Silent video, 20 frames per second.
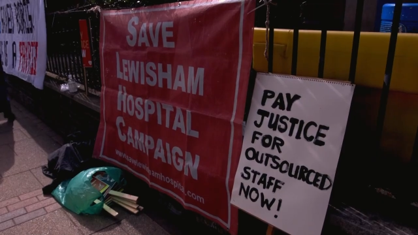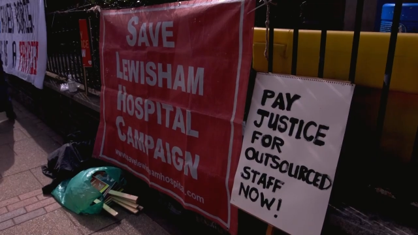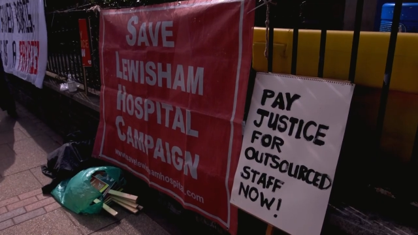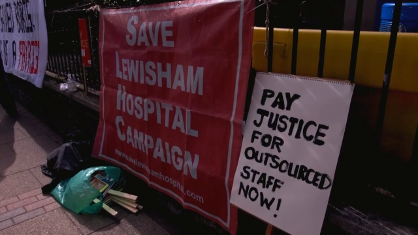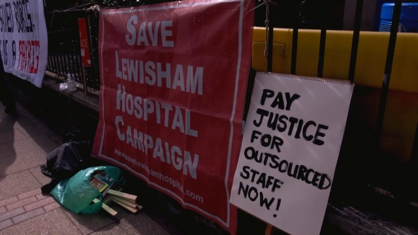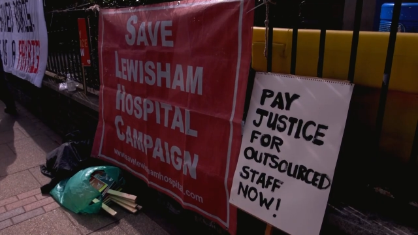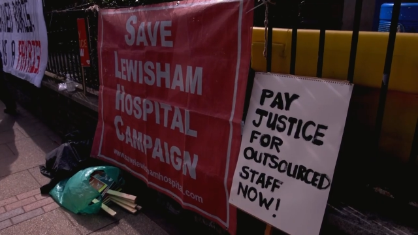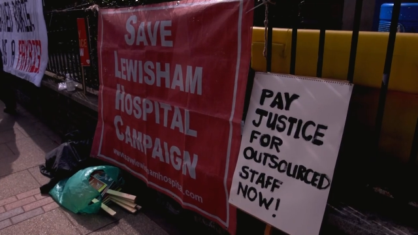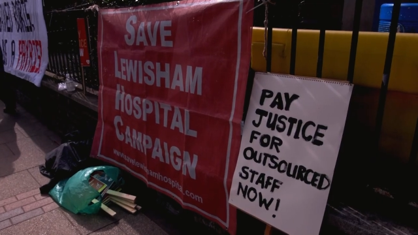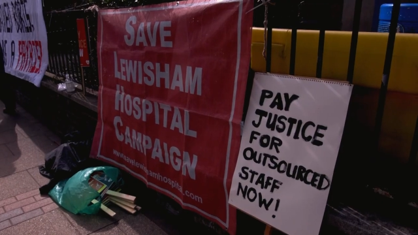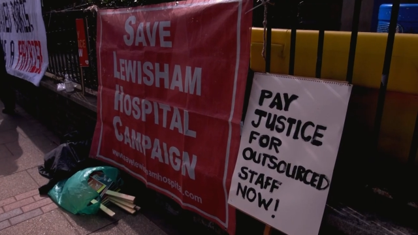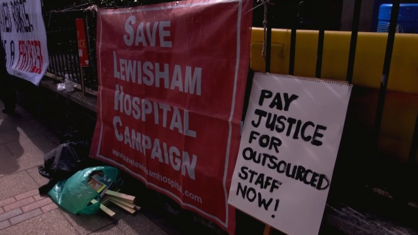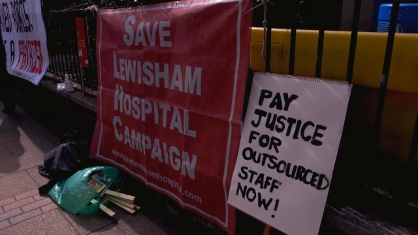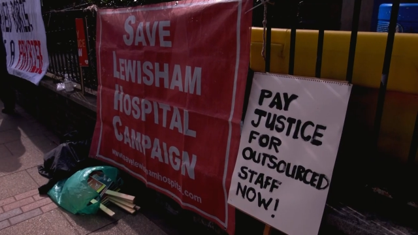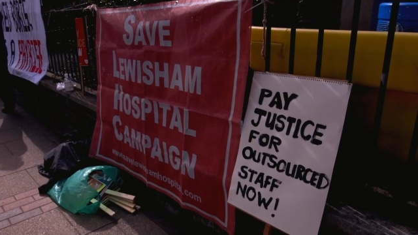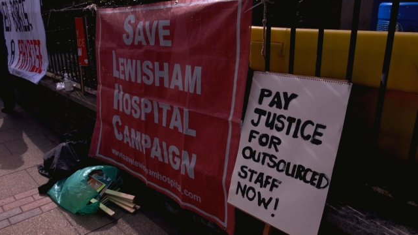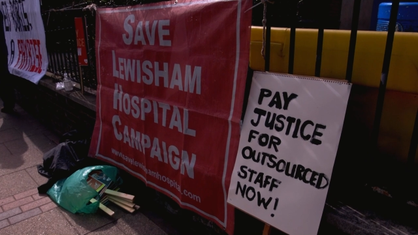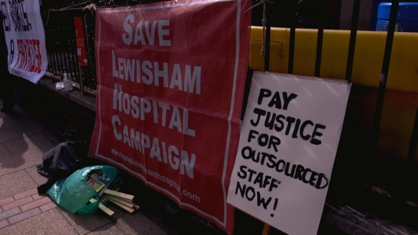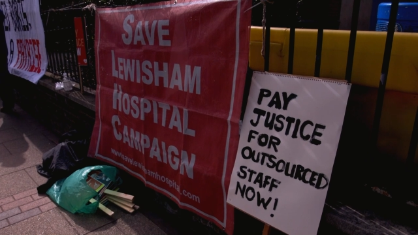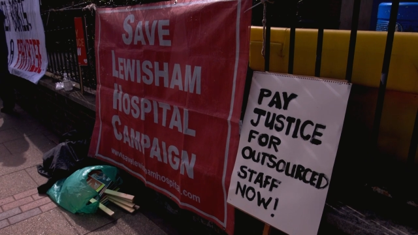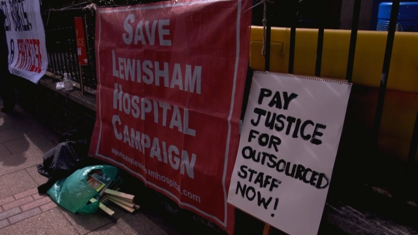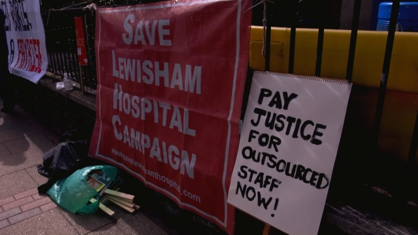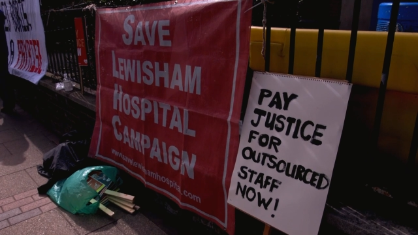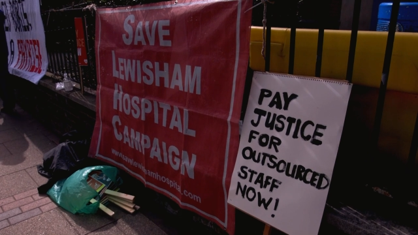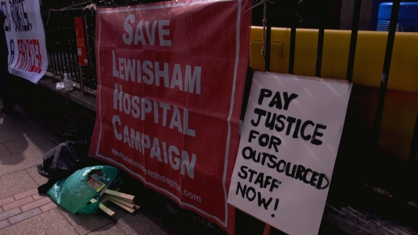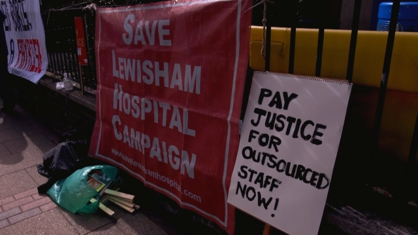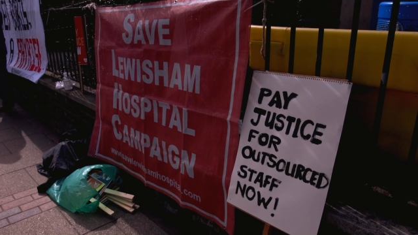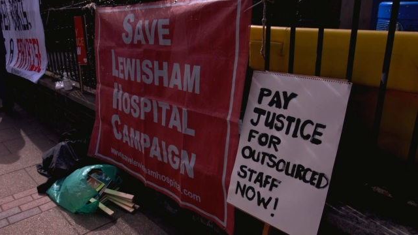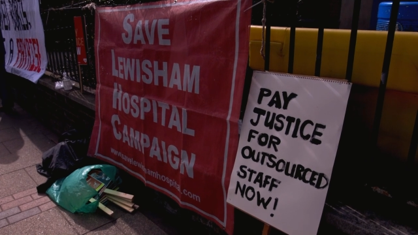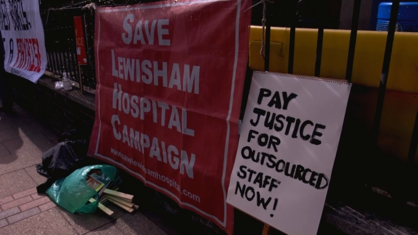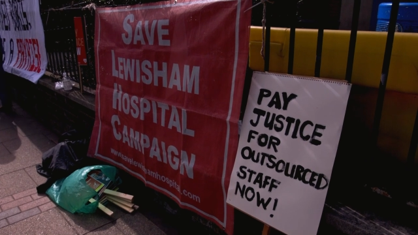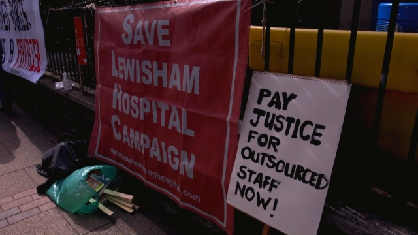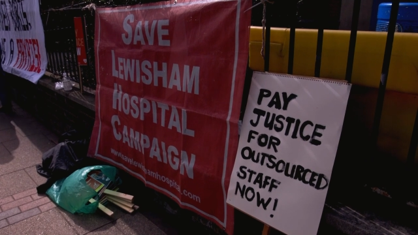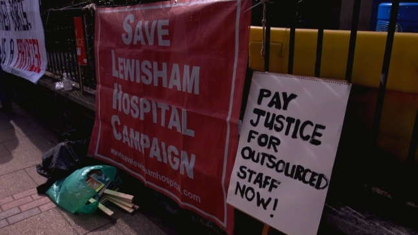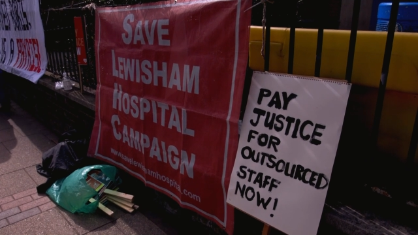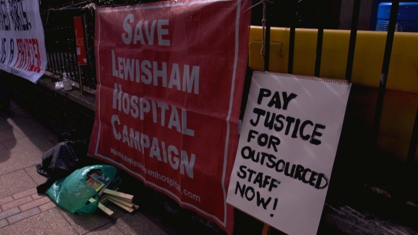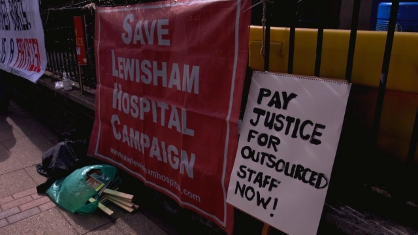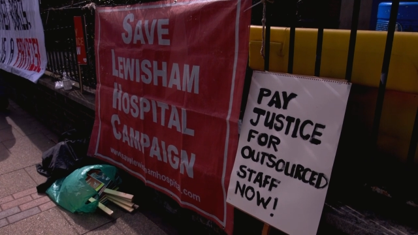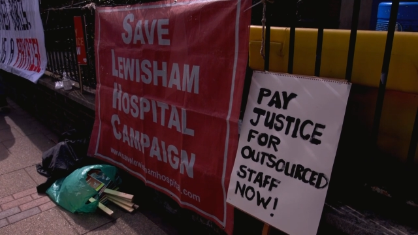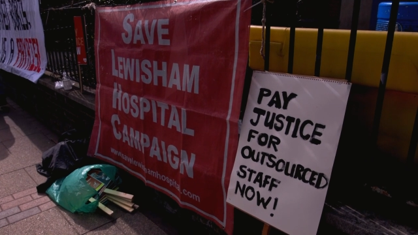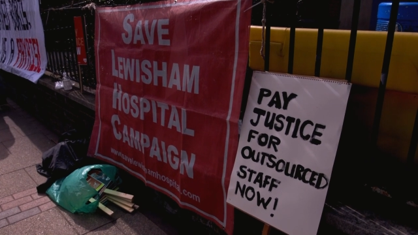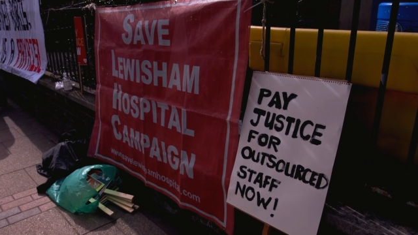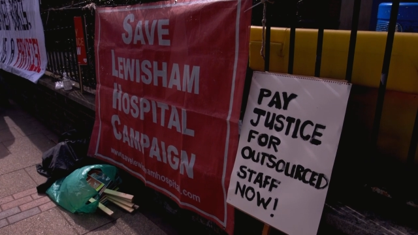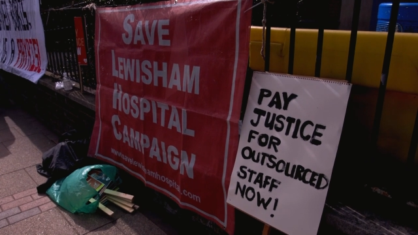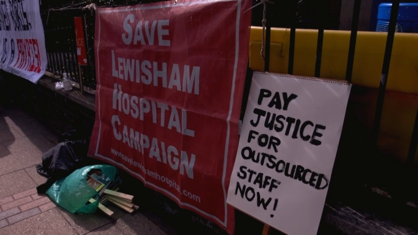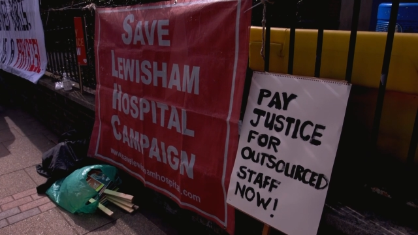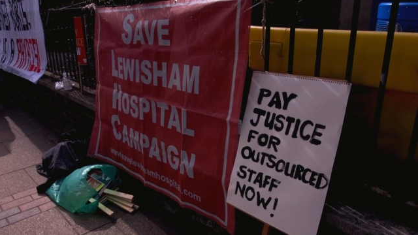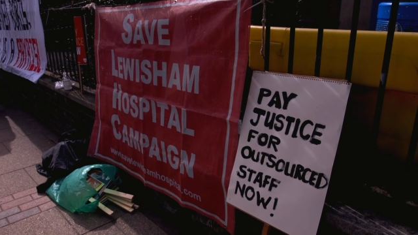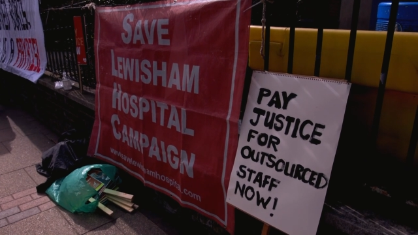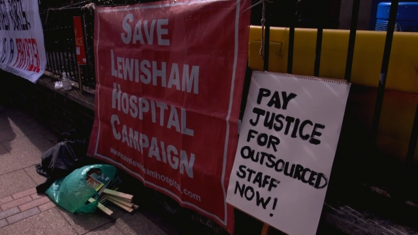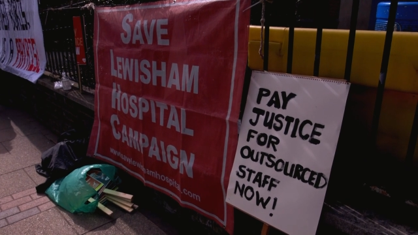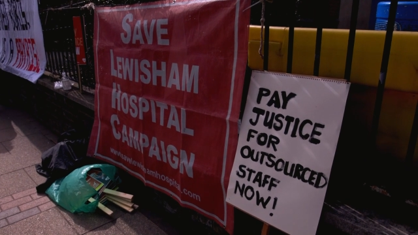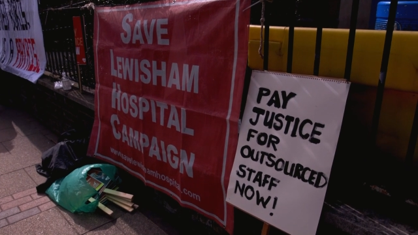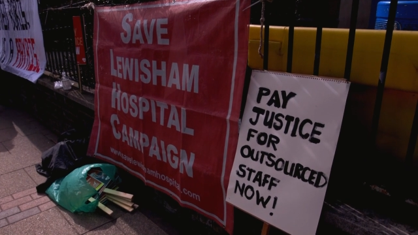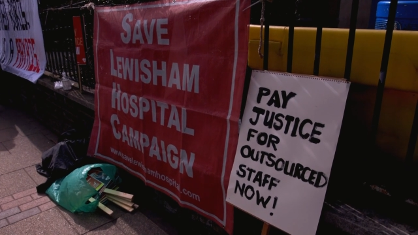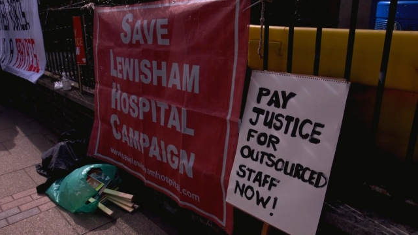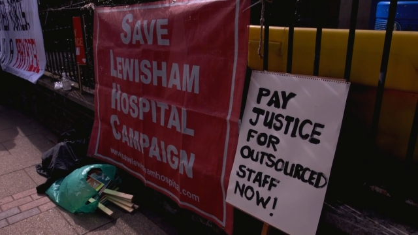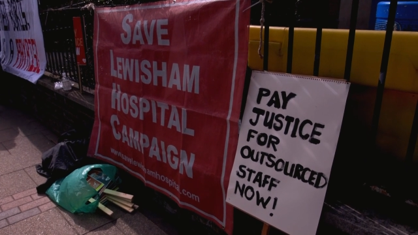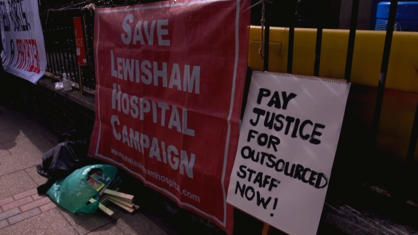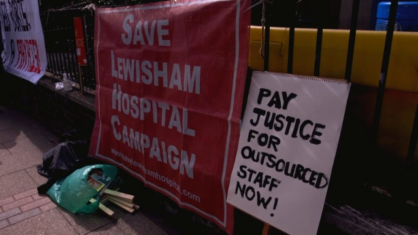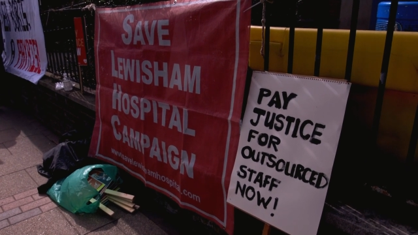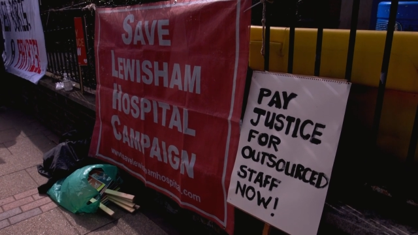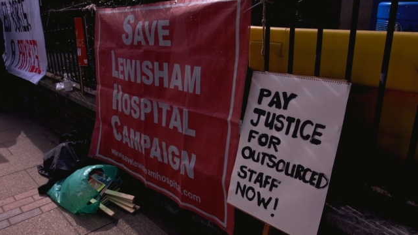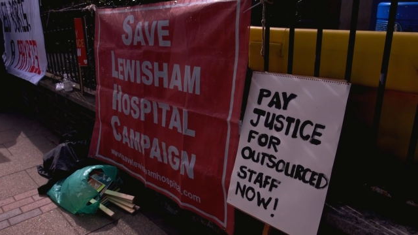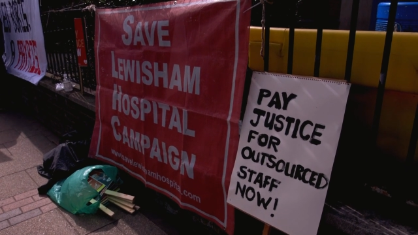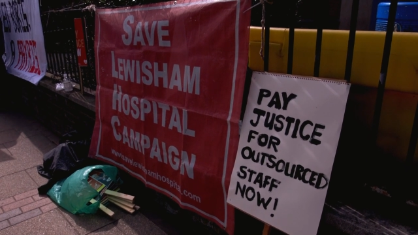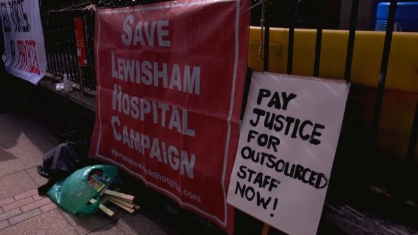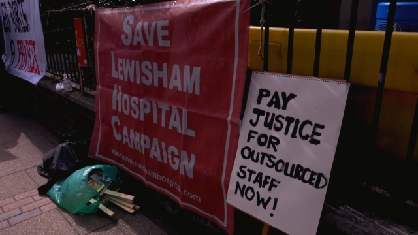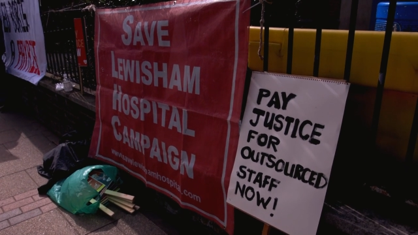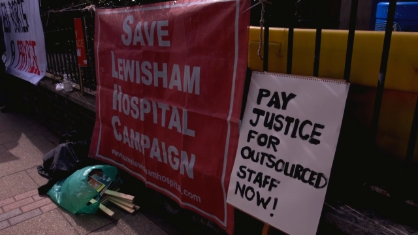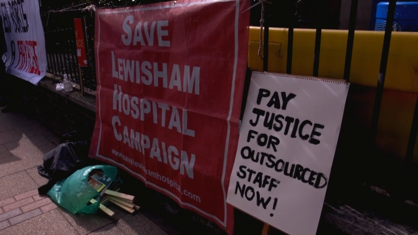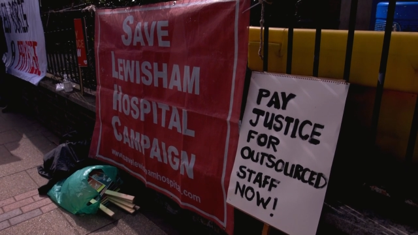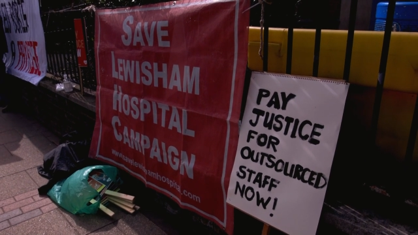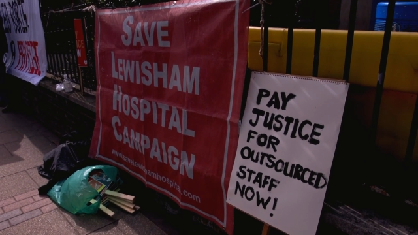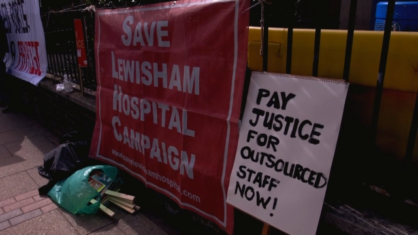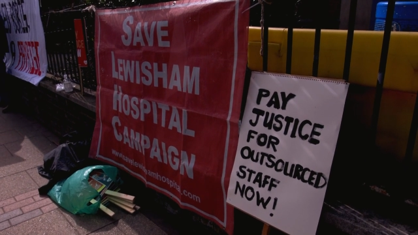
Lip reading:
No face is visible, so there are no lips to read.